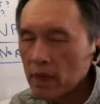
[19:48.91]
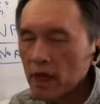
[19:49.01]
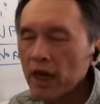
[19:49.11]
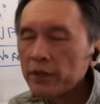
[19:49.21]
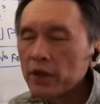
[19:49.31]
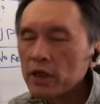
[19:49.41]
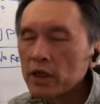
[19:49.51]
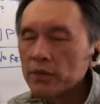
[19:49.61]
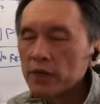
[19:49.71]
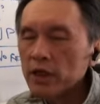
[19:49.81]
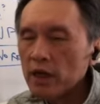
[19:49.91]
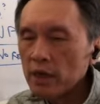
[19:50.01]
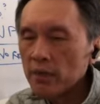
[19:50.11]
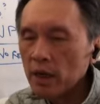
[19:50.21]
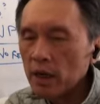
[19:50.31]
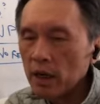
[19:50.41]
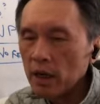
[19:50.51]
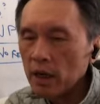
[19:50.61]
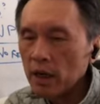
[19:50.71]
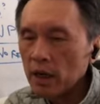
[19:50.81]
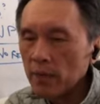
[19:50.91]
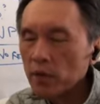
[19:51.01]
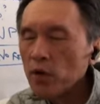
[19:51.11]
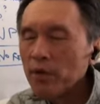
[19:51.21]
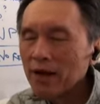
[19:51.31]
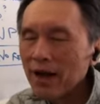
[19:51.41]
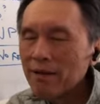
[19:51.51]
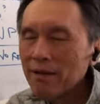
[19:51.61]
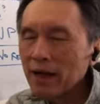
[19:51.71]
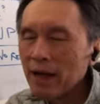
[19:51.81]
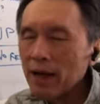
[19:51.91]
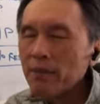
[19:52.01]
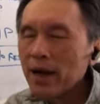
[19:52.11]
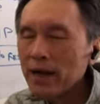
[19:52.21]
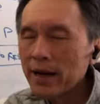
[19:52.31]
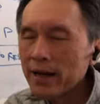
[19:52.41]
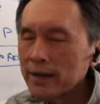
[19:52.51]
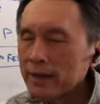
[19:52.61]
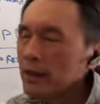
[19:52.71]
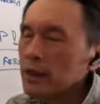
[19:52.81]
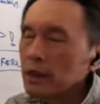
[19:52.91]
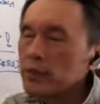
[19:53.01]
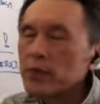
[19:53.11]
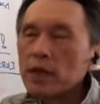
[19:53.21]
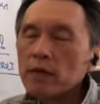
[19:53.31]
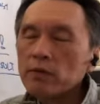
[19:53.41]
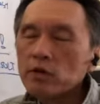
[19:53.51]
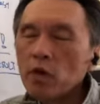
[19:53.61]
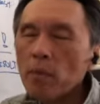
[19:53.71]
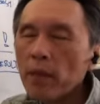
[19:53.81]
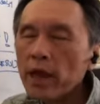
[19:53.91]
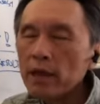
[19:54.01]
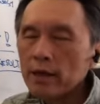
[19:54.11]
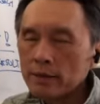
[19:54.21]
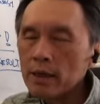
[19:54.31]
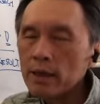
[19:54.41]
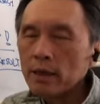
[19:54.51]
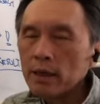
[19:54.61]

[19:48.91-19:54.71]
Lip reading: after it become a propaganda market it becomes so big a thing